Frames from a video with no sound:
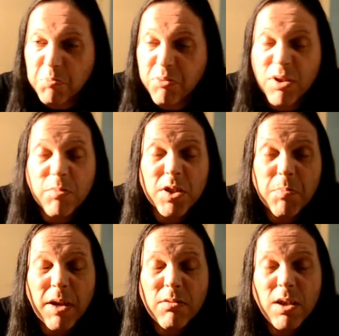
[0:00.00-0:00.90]
pretty much
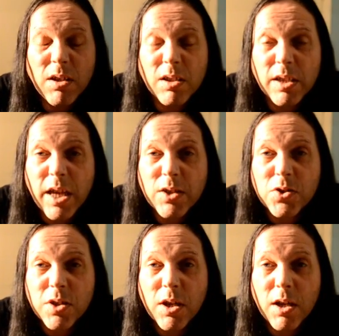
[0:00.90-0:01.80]
about it, I guess.